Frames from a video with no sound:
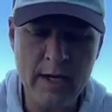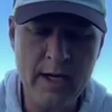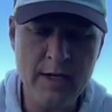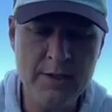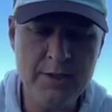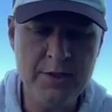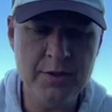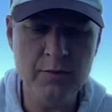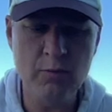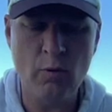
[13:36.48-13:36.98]

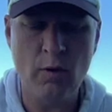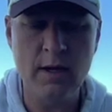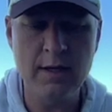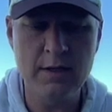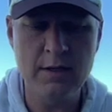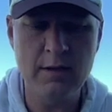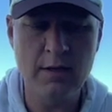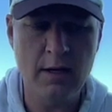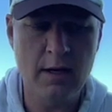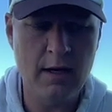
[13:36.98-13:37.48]
into
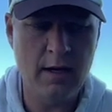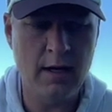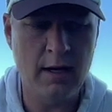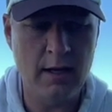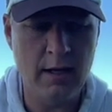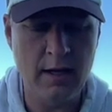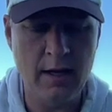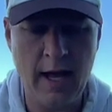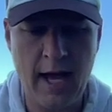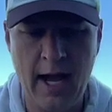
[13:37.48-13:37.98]
one
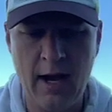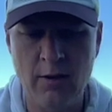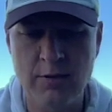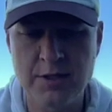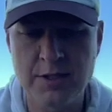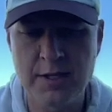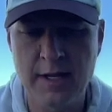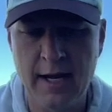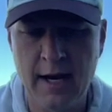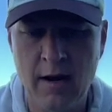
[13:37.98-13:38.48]

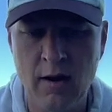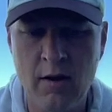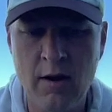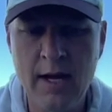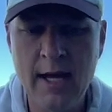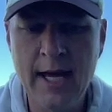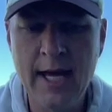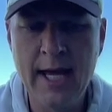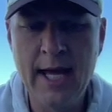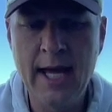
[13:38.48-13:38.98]
house there,
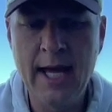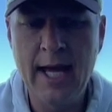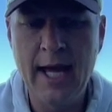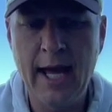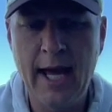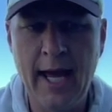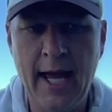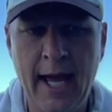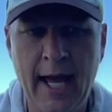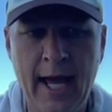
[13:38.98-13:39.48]

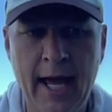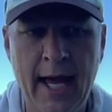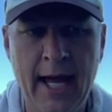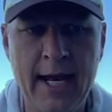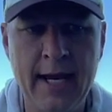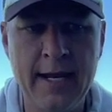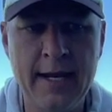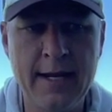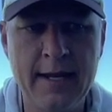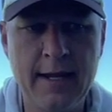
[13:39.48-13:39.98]

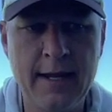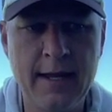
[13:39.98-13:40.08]
and